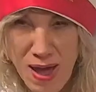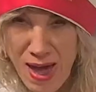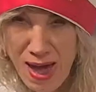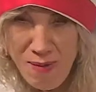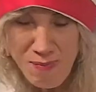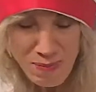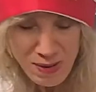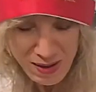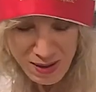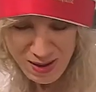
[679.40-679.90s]

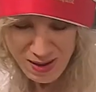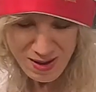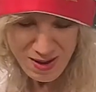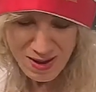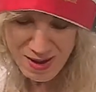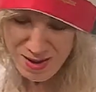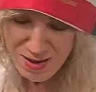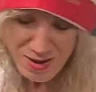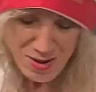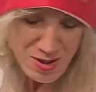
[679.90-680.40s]
happy,
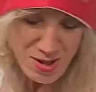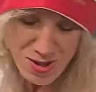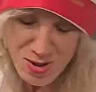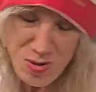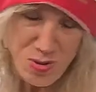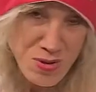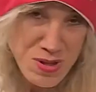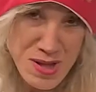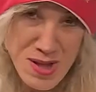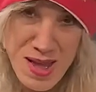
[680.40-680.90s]
because
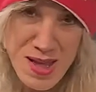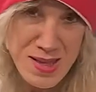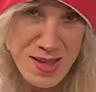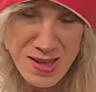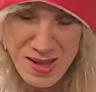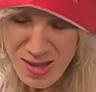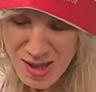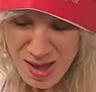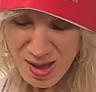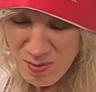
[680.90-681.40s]
school's not the
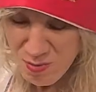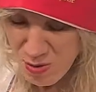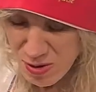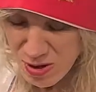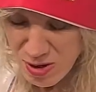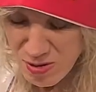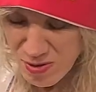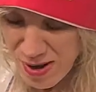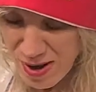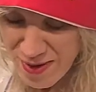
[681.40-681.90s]
same when
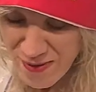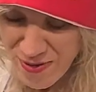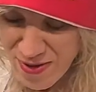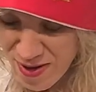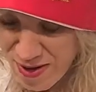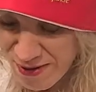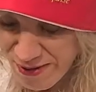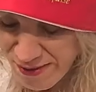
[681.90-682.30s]
you're not there.